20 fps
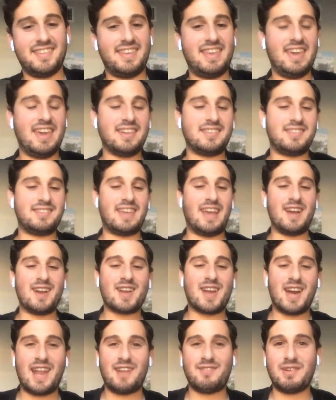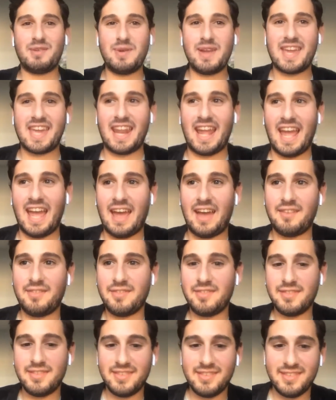He gets his hair cut every week and a half.
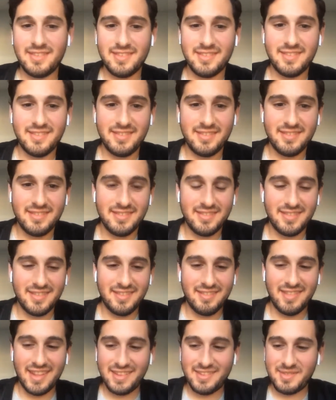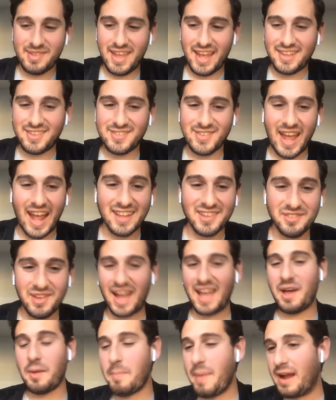That's
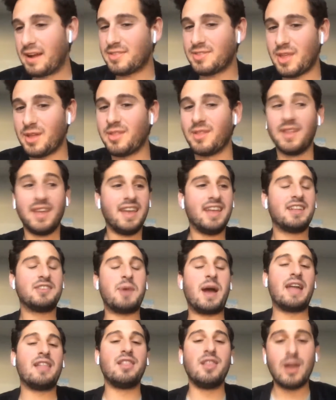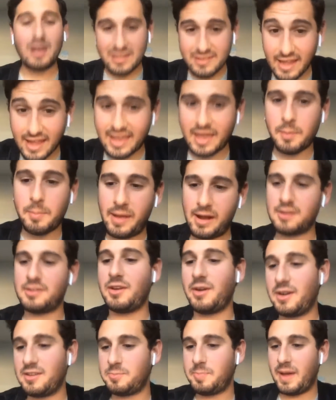why Gilberto. That's why it looks like
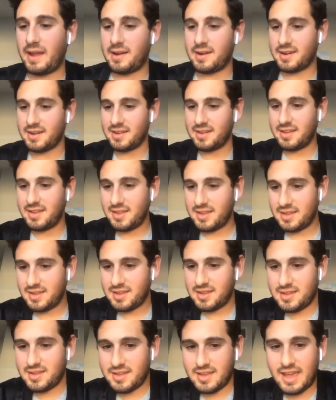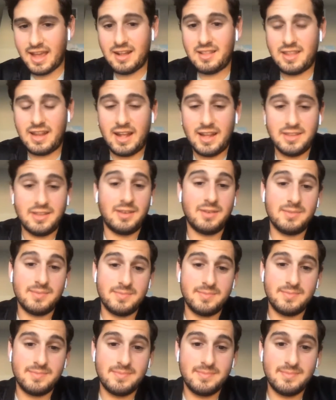Gilberto has better hair than I do,
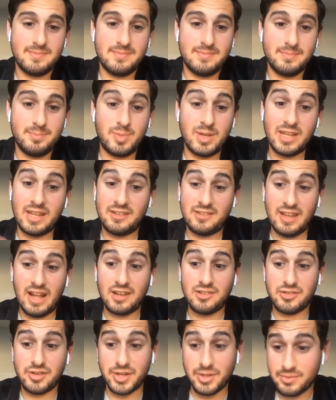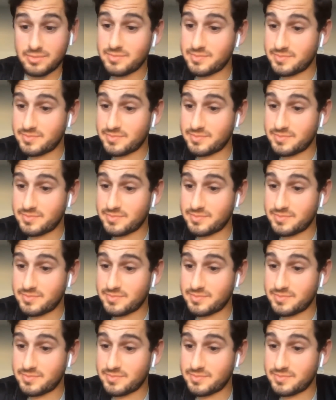but it's not true.